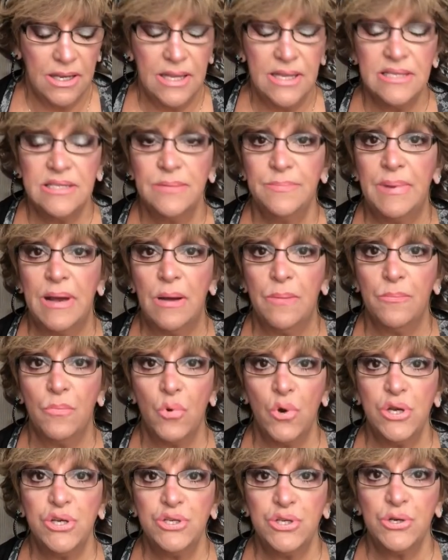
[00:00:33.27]

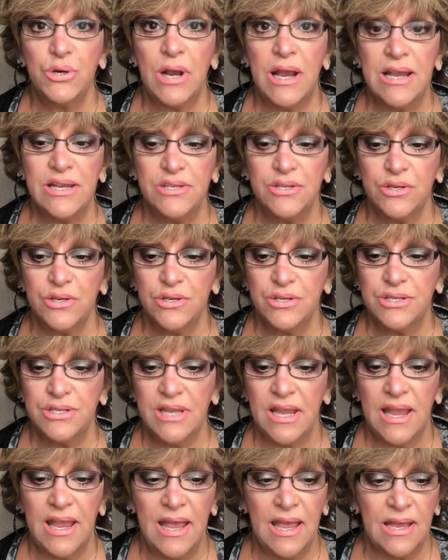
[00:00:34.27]

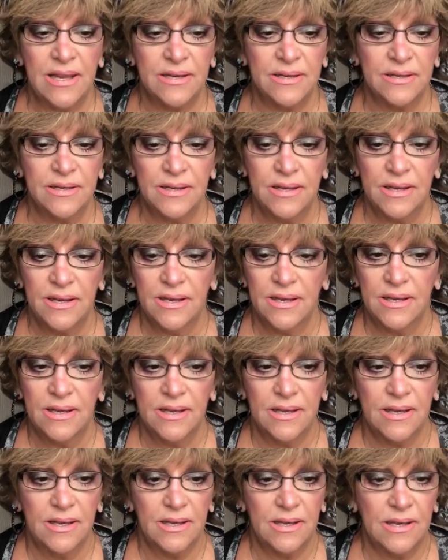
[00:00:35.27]
moisturizers and
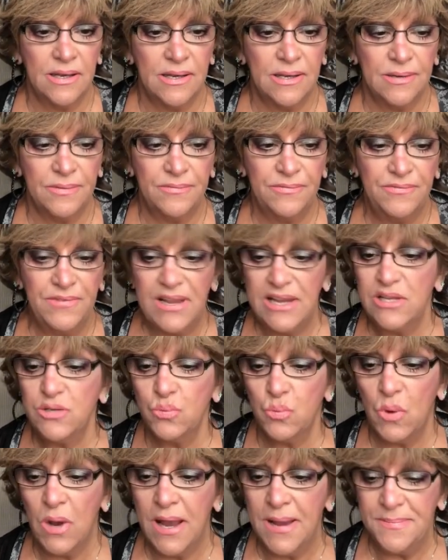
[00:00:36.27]

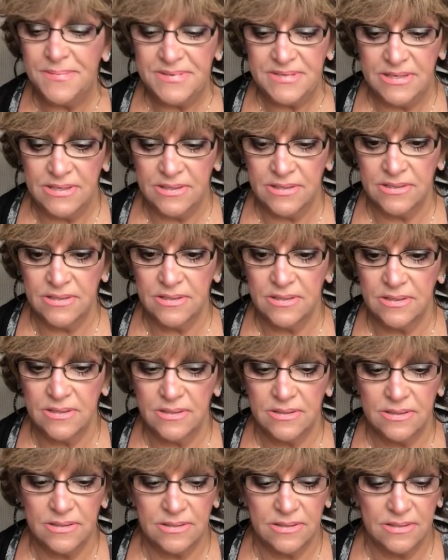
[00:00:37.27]
face wipes and
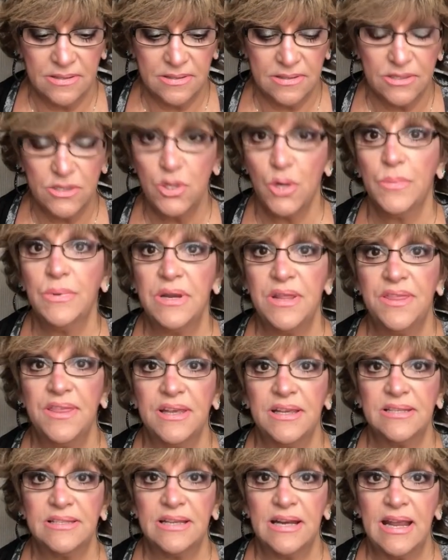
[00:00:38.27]
so many
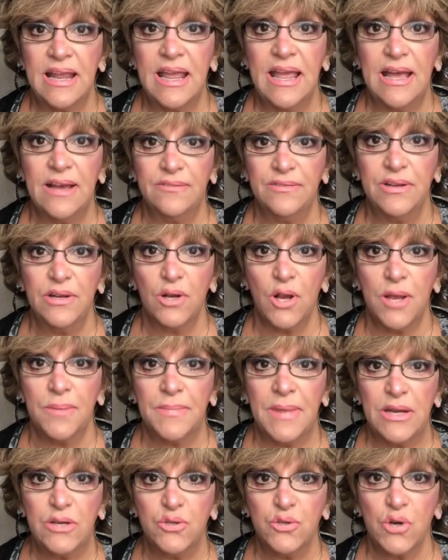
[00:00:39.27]
things that I have here
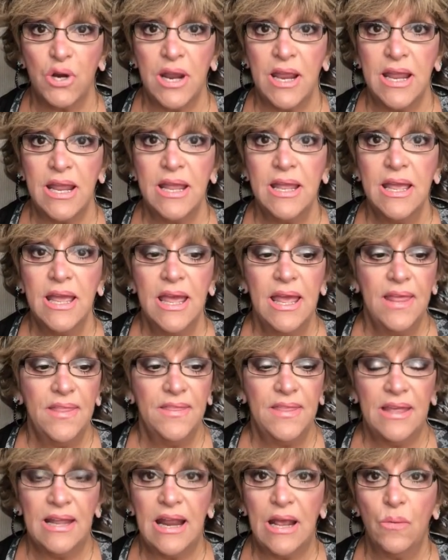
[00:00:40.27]
on my tray
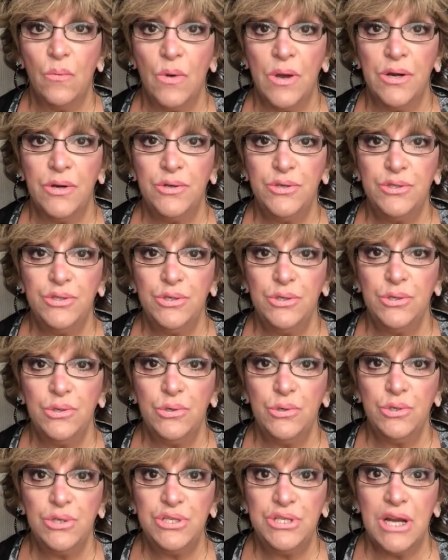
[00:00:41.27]
that I want
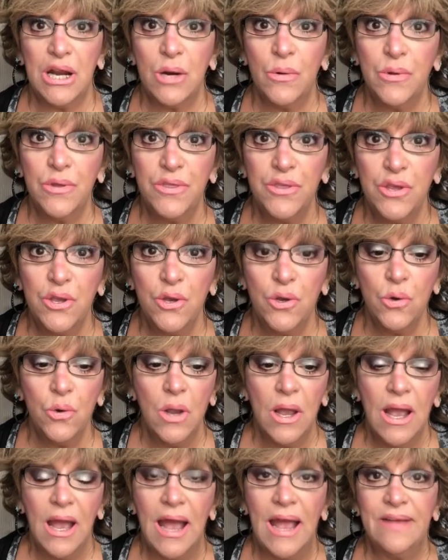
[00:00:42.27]
to share with
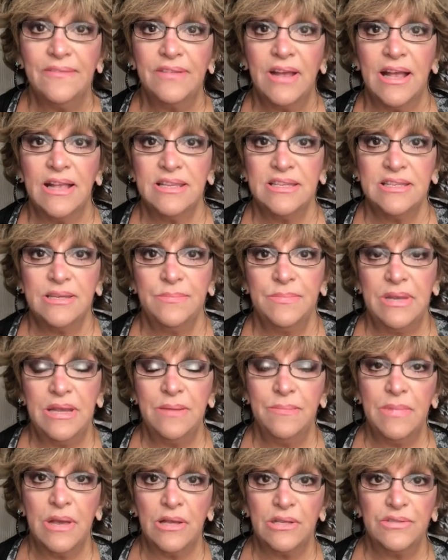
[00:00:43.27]
you. I've gotten some
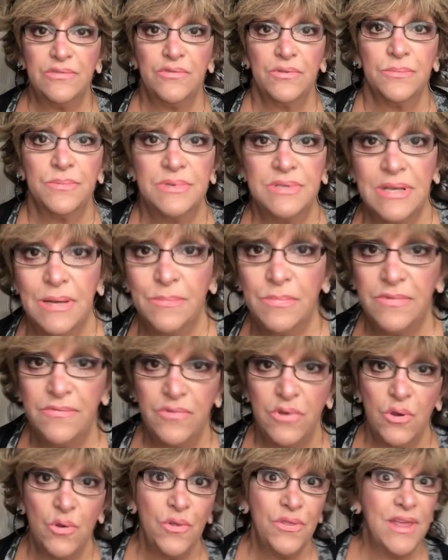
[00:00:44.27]
emails from some
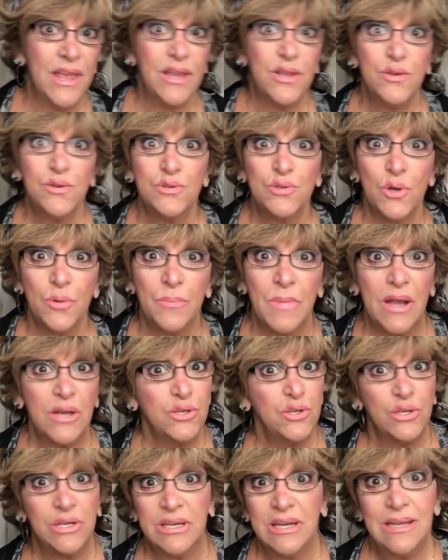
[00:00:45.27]
of you. Thank you so
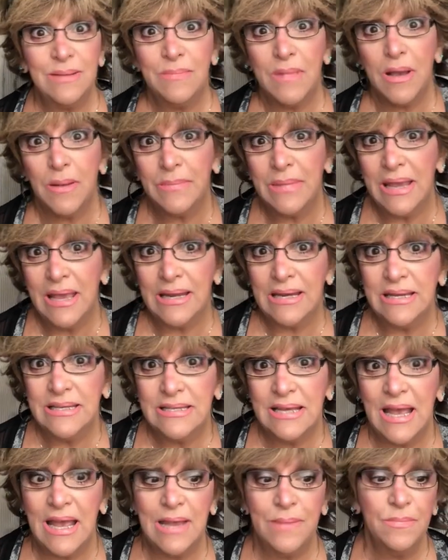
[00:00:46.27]
much. You can email me
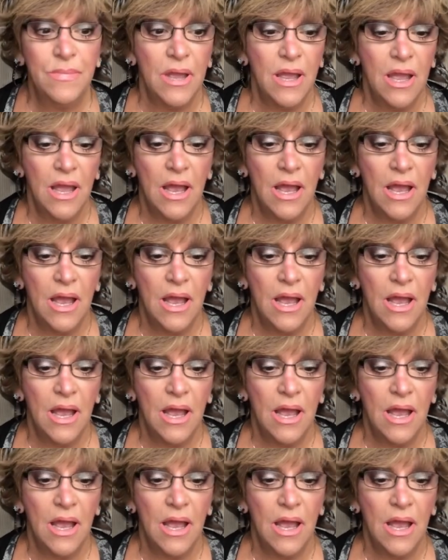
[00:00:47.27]
anytime